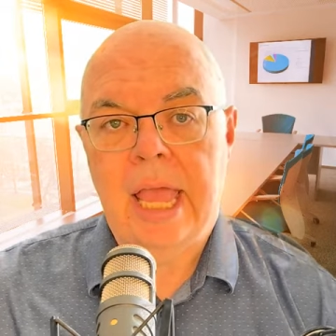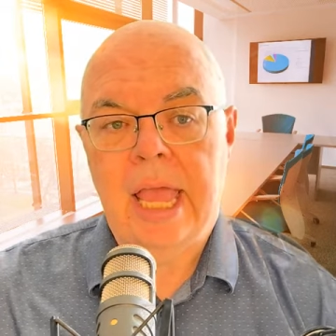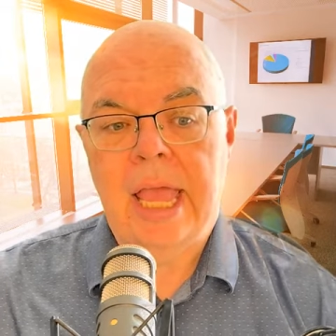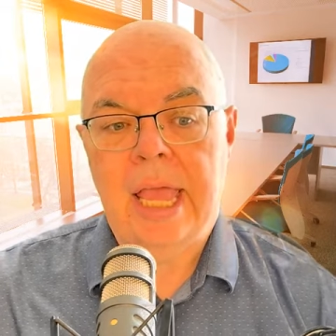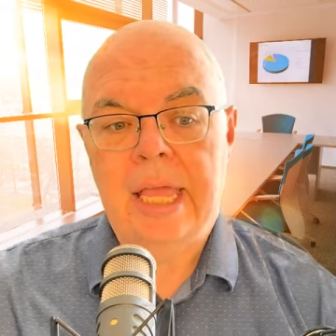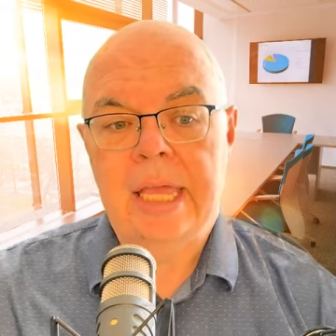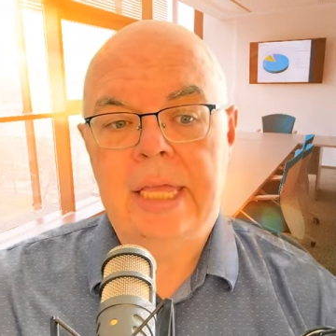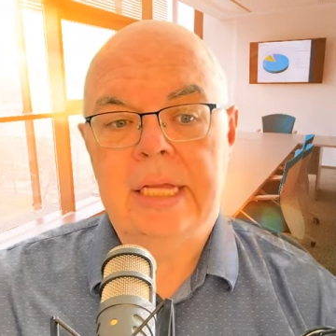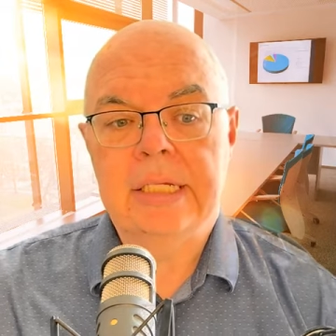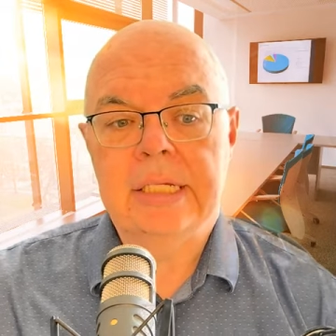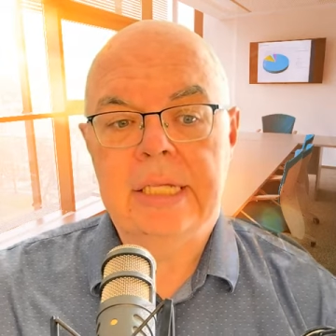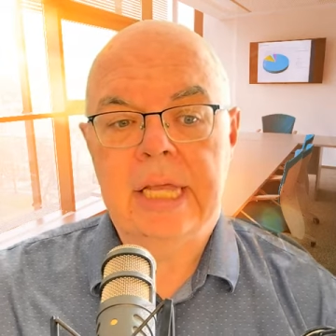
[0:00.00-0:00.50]

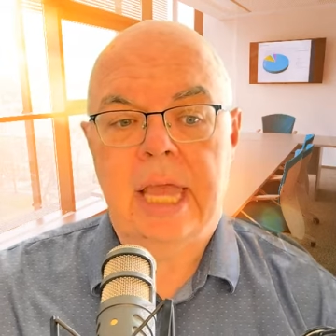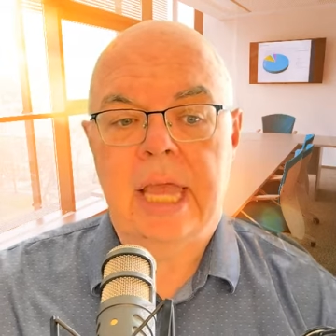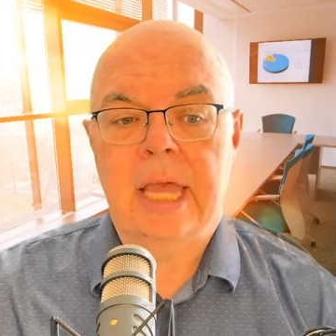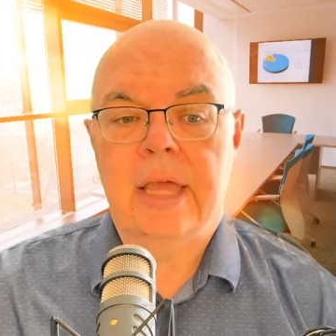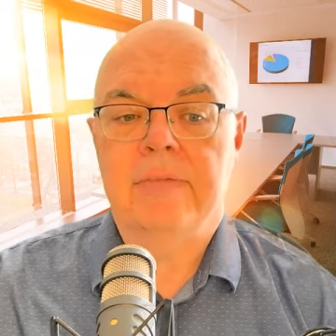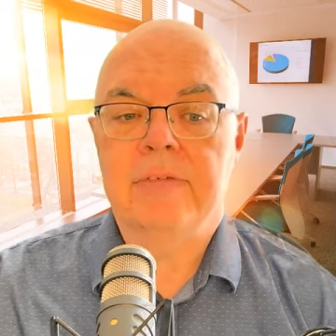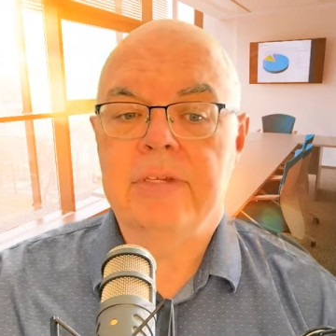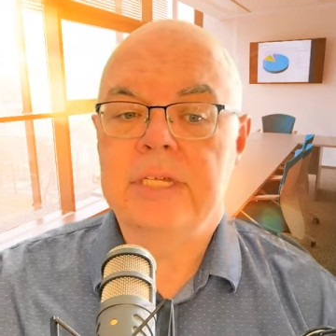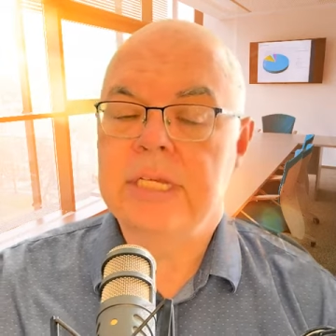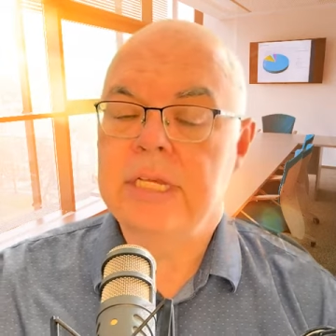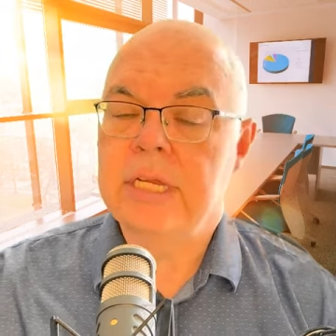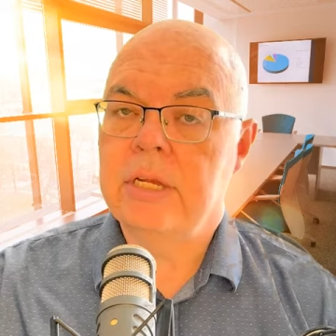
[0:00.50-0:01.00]
and
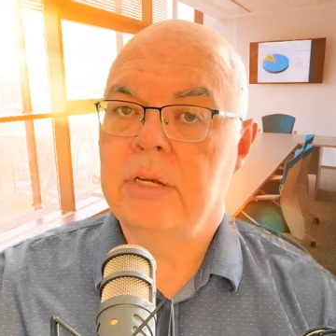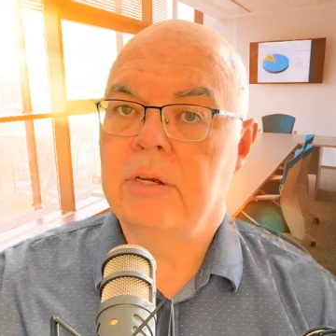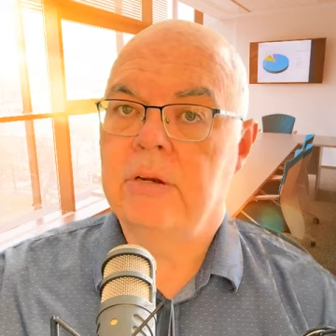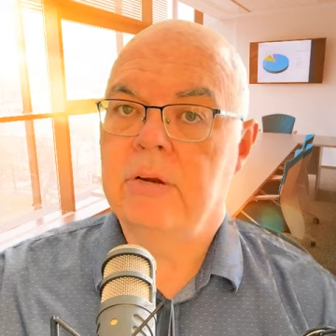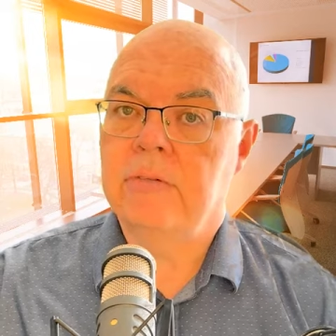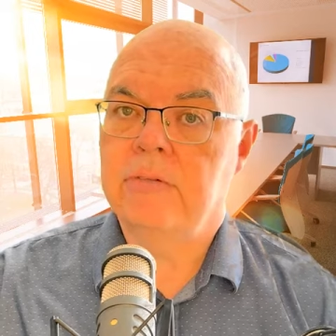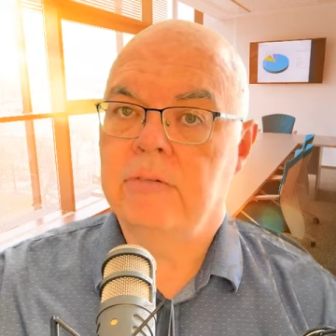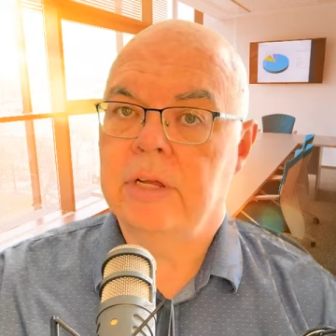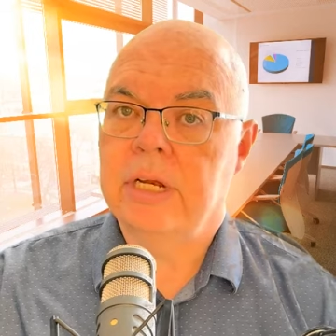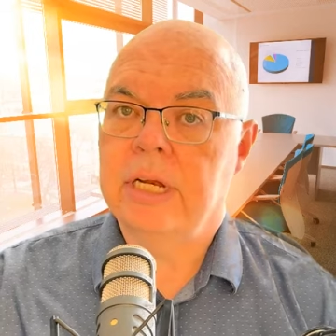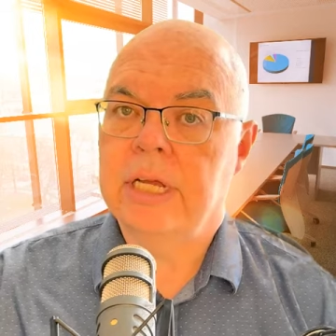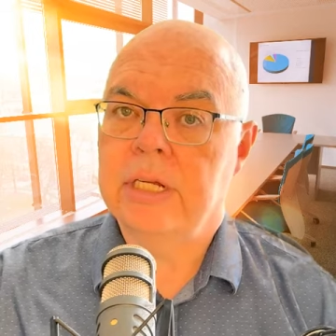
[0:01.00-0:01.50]
have
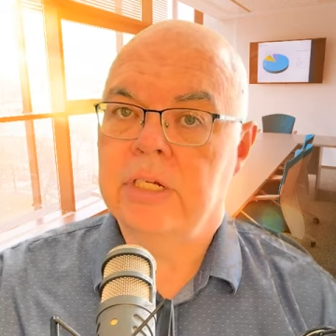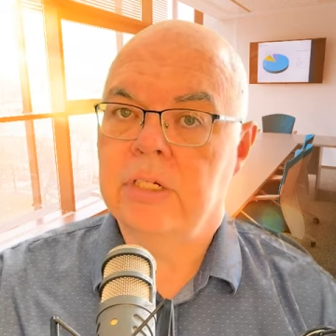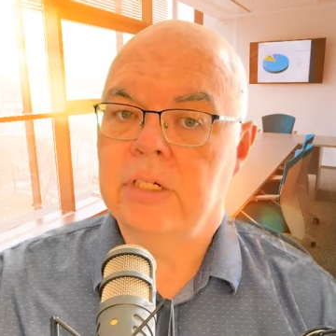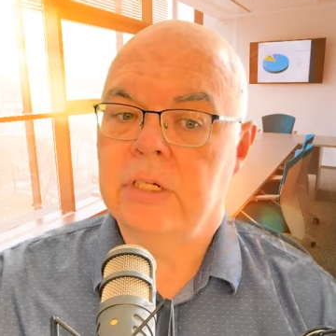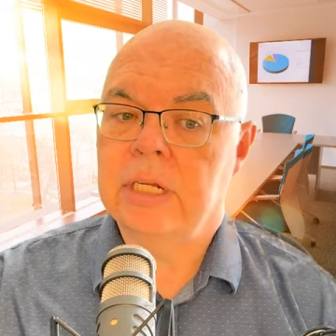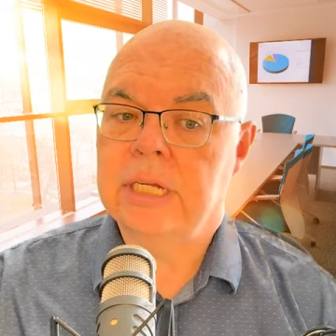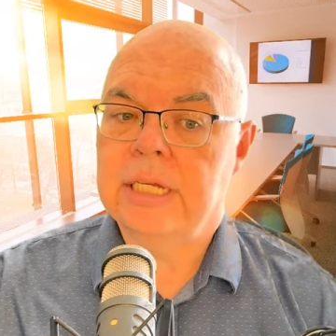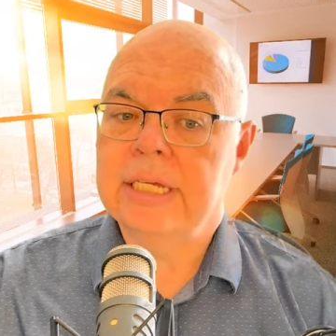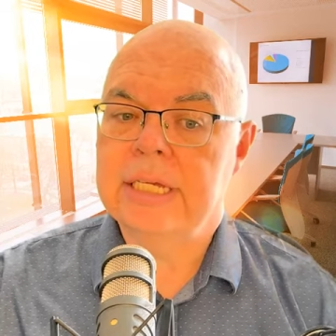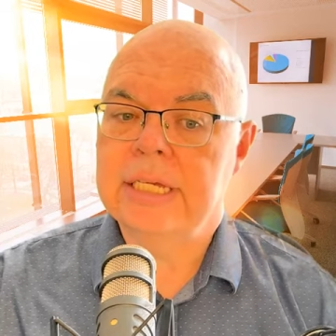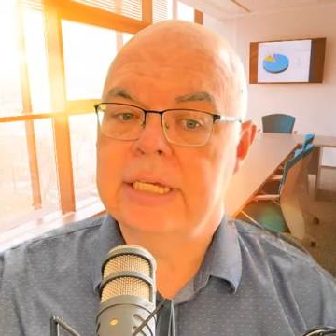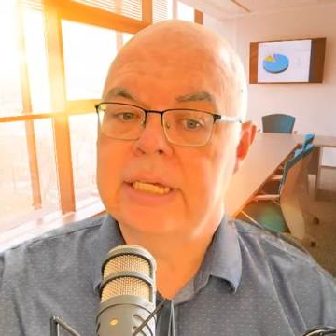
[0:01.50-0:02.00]
senior
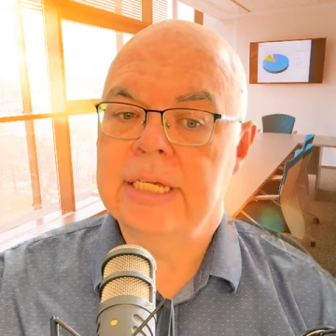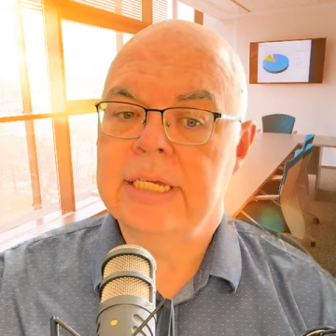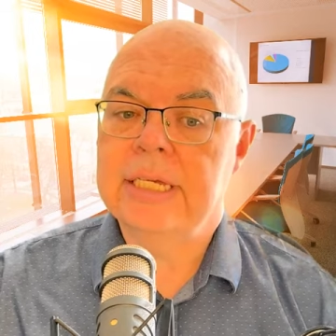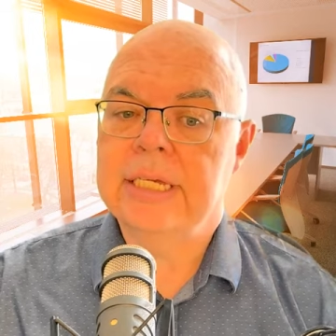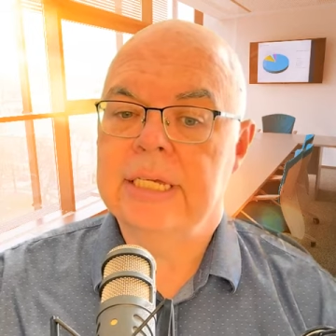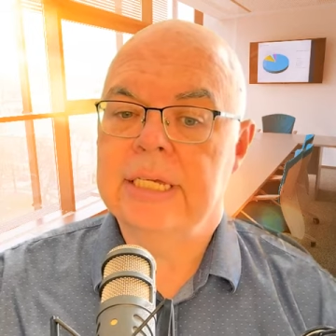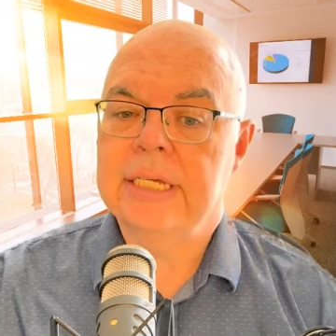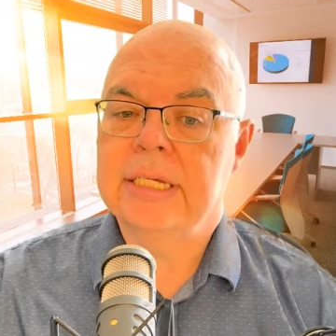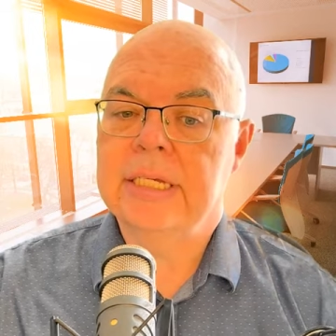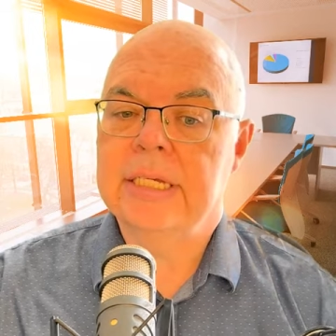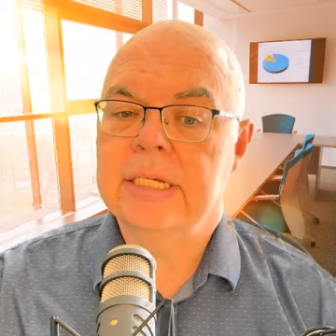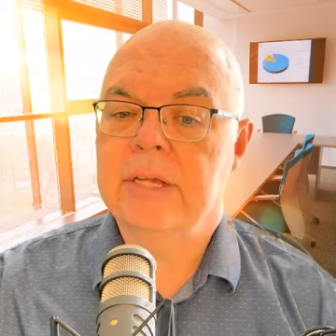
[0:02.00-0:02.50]
financial
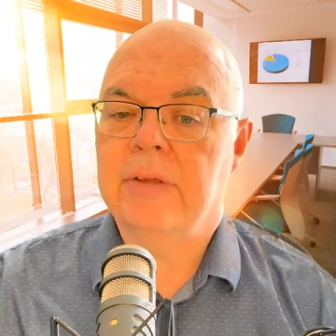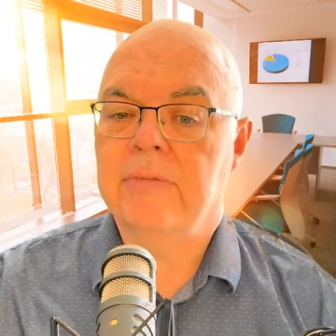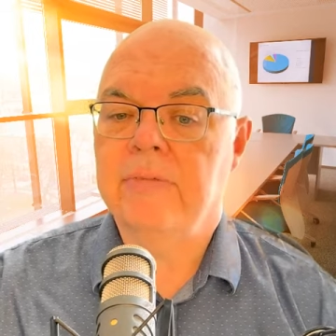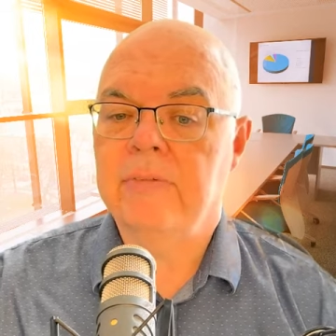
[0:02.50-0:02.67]
assistance